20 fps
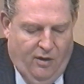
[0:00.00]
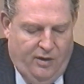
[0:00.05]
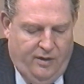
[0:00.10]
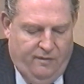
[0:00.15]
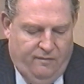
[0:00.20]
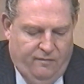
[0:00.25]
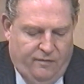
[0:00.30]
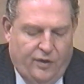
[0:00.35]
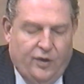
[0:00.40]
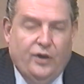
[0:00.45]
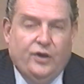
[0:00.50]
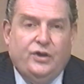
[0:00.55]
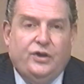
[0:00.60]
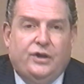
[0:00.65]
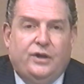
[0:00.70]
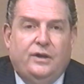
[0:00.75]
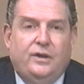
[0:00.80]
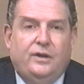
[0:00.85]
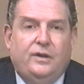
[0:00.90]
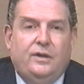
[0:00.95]

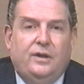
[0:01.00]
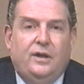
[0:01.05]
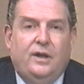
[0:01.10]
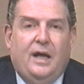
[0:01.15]
conversion,